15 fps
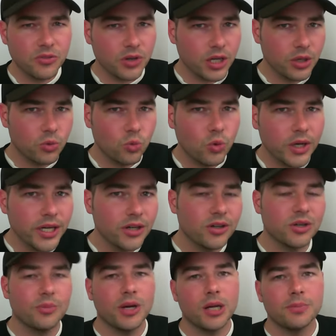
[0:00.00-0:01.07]
very weird
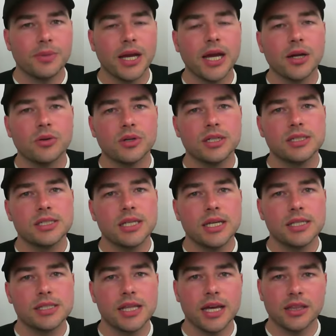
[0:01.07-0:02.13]
about batteries
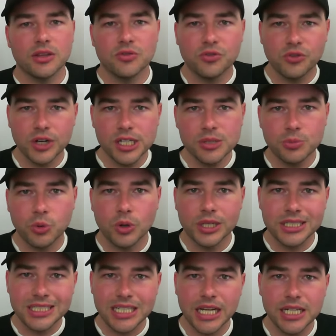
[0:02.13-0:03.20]
is that the freeze point
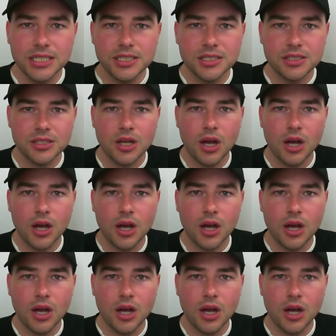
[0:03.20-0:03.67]
changes